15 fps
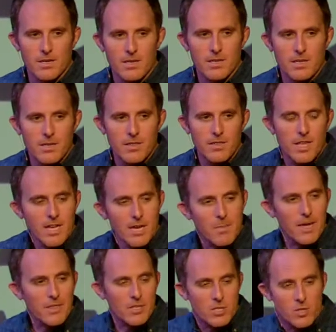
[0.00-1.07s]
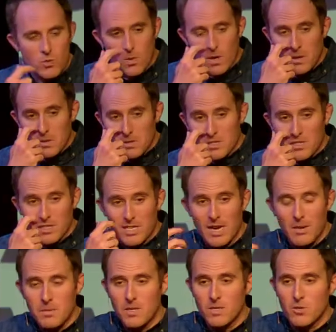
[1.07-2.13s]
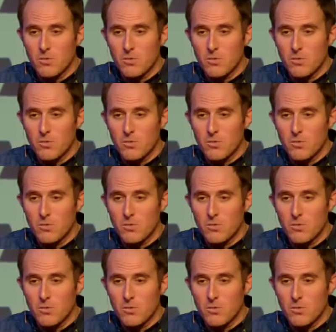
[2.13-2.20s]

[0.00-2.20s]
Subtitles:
Think about the struggles that are coming to you.